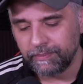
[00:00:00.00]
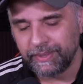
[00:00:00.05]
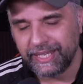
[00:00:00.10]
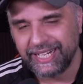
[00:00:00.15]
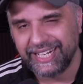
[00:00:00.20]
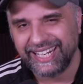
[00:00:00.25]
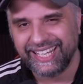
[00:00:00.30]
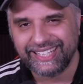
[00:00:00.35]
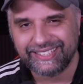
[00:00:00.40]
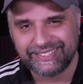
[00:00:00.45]
to be
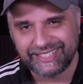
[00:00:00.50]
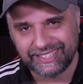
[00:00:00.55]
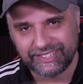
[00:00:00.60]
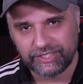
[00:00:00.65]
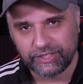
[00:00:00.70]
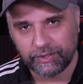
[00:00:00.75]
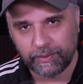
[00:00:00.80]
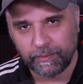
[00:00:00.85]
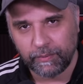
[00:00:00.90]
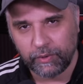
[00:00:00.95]
linked
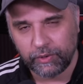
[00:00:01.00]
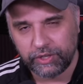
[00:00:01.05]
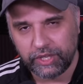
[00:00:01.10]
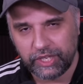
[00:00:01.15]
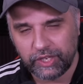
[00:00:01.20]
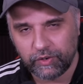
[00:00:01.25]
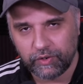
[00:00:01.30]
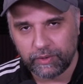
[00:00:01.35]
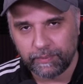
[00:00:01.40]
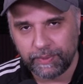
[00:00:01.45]
into more
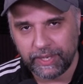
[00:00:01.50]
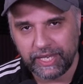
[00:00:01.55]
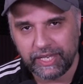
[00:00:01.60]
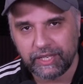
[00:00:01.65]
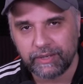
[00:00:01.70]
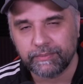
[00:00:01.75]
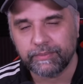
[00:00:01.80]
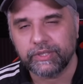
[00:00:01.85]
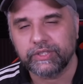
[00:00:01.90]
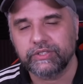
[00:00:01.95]
the
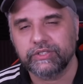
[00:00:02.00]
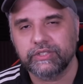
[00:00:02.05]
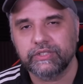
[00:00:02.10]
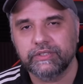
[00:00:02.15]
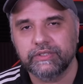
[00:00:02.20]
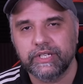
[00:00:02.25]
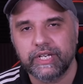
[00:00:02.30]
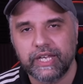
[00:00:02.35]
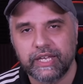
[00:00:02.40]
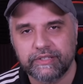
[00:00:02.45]
European
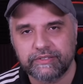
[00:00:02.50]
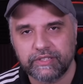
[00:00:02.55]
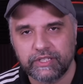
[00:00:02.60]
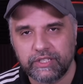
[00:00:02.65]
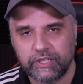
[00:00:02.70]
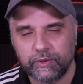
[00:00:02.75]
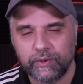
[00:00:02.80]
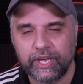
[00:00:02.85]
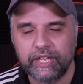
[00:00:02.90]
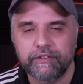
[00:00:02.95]
model, as
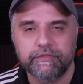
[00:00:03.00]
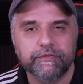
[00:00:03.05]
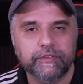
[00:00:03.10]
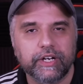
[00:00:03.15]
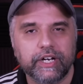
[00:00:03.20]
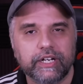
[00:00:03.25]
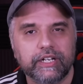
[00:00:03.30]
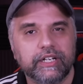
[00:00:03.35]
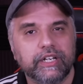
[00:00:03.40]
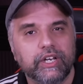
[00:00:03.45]
in
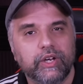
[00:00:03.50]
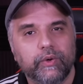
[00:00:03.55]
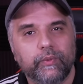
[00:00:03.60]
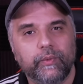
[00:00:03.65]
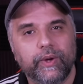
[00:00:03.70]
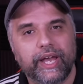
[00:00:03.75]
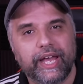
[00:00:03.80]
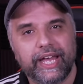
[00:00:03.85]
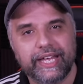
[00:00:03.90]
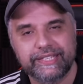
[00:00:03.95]
UEFA,
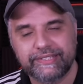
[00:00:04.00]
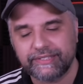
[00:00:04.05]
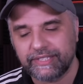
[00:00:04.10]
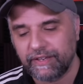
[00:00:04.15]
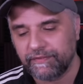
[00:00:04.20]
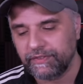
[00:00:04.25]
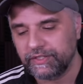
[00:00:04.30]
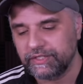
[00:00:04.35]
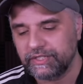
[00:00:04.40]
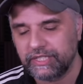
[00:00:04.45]
where
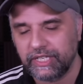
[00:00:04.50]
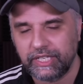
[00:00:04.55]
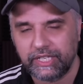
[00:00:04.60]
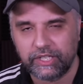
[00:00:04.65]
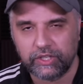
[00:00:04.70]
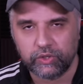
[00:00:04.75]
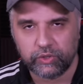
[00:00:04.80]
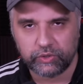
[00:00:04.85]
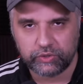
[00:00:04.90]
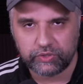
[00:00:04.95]

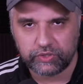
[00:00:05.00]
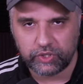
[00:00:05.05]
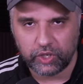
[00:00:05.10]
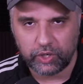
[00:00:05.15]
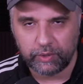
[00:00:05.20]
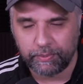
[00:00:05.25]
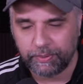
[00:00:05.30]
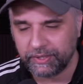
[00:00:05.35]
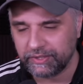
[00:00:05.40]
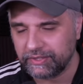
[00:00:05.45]
70 or
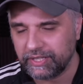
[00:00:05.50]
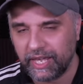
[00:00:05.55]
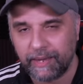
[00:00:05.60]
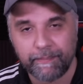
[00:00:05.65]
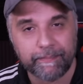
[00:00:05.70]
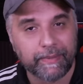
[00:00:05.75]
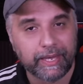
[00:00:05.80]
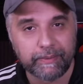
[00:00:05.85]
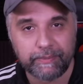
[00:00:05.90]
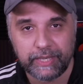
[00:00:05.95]
so
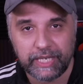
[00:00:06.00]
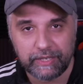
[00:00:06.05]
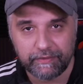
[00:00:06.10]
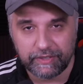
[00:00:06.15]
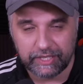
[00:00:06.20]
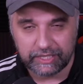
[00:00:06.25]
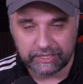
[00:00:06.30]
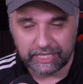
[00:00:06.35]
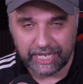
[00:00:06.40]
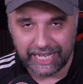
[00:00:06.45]
percent, maybe
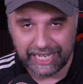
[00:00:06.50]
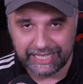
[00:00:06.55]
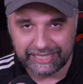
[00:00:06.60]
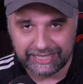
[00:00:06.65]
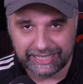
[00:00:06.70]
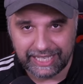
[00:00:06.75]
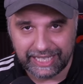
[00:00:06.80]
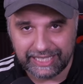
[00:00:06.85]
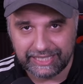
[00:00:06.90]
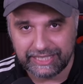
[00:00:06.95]
even as high as
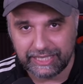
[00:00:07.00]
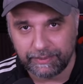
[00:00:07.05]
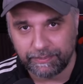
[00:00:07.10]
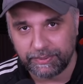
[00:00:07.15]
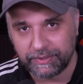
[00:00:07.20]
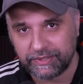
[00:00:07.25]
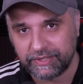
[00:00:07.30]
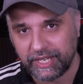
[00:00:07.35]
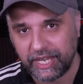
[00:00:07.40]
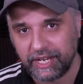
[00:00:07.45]

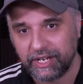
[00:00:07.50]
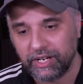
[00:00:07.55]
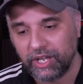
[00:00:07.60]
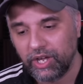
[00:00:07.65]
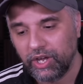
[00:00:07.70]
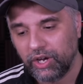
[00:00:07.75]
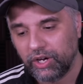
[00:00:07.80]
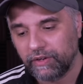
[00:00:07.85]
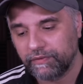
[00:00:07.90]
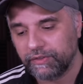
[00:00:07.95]
90%
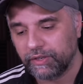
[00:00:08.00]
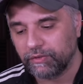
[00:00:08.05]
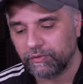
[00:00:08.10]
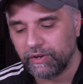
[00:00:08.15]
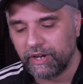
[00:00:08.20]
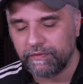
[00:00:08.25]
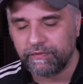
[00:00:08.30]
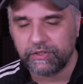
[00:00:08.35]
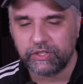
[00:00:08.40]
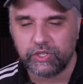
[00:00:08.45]
of your
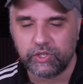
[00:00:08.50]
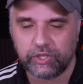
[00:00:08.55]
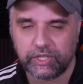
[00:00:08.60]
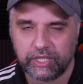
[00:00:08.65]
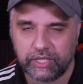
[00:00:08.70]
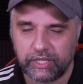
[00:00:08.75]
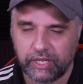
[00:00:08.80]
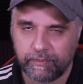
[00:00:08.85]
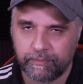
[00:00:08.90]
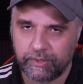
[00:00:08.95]
revenue
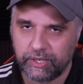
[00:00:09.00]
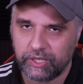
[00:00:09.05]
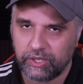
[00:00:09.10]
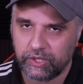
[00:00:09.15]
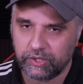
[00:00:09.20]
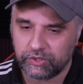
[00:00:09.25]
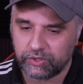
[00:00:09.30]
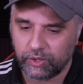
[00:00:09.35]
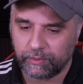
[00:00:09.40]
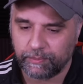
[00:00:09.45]
can then be
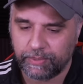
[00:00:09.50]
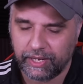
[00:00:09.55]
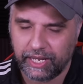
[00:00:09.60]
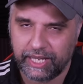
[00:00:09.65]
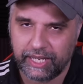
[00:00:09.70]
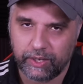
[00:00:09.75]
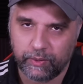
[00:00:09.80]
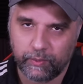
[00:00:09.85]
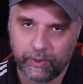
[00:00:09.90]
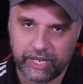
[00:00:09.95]
used on
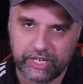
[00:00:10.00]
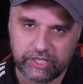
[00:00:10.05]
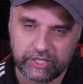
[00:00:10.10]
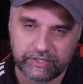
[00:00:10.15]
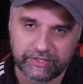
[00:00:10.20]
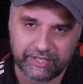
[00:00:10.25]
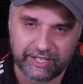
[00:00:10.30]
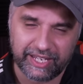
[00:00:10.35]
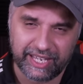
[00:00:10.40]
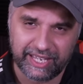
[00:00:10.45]
player
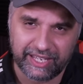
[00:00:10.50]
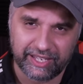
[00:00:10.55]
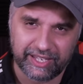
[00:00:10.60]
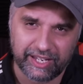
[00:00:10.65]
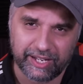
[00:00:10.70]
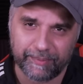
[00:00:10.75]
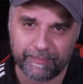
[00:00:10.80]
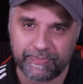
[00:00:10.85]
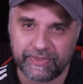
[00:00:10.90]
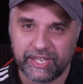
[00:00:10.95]
wages and
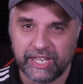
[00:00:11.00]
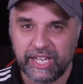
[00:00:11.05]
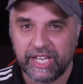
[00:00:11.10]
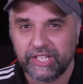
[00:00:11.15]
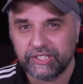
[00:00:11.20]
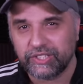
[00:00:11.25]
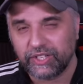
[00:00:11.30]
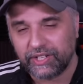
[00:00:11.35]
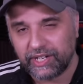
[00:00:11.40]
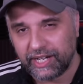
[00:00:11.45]
income.
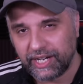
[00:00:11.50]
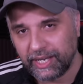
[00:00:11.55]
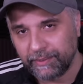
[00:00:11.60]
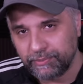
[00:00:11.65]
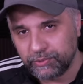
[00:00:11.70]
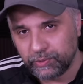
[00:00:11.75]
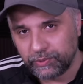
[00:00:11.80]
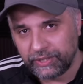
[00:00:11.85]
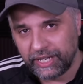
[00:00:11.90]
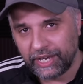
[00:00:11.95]
So
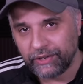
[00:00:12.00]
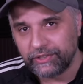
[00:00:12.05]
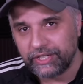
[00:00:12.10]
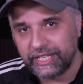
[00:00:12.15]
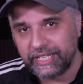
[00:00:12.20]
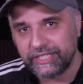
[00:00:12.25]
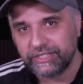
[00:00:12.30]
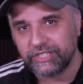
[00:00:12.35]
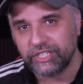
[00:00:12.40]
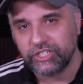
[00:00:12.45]
clubs will now
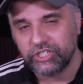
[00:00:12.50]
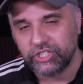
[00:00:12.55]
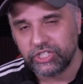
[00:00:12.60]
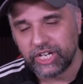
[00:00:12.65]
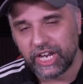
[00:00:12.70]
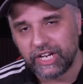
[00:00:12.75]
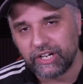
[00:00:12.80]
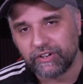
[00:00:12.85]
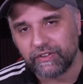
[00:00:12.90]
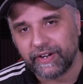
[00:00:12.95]
need to
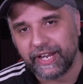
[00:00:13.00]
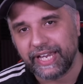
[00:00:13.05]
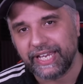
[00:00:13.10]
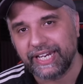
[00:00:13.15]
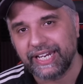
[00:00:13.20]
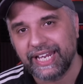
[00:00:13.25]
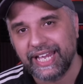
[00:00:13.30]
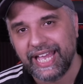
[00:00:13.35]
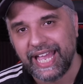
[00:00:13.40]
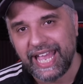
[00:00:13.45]
generate